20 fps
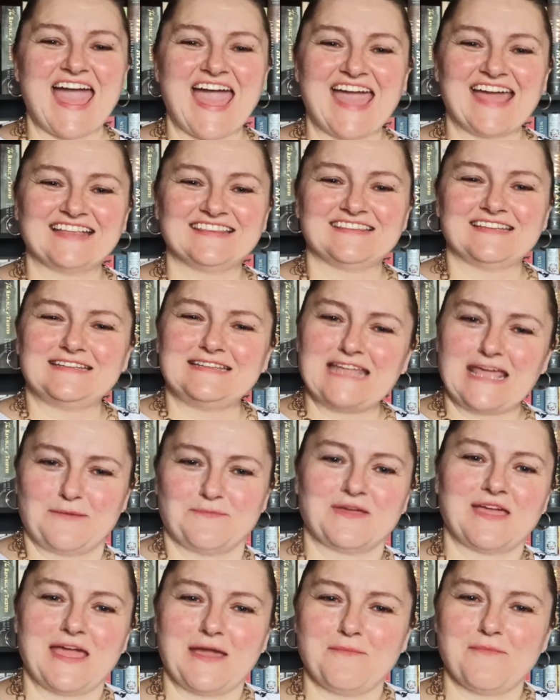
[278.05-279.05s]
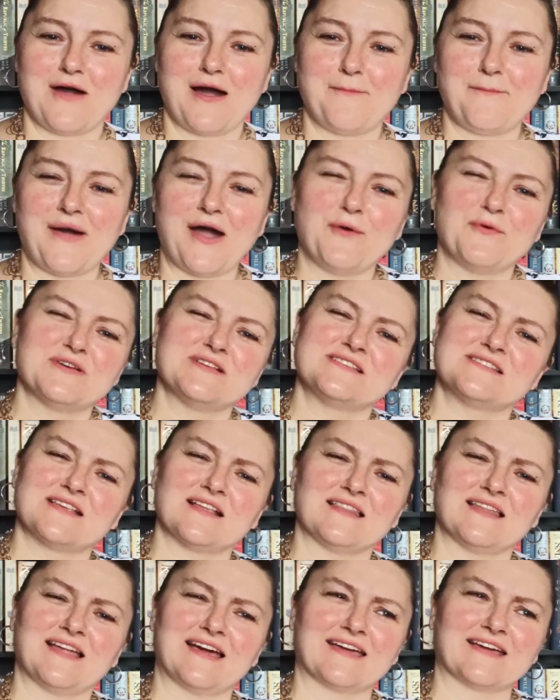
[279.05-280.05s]
and the name came up, I was
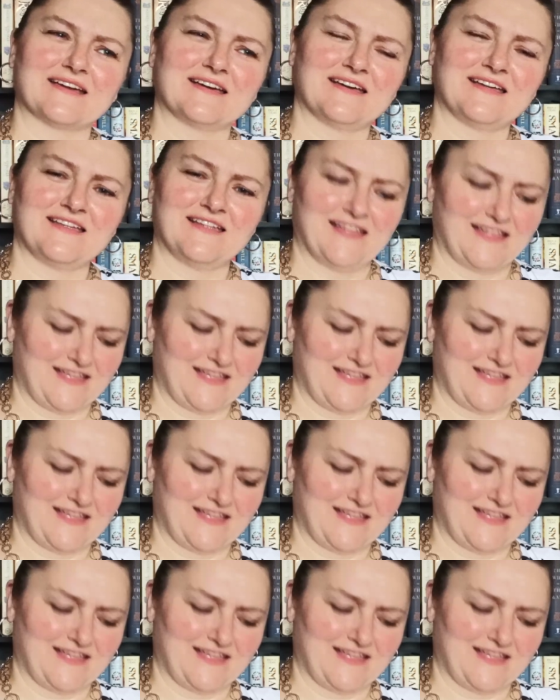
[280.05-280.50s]
still like,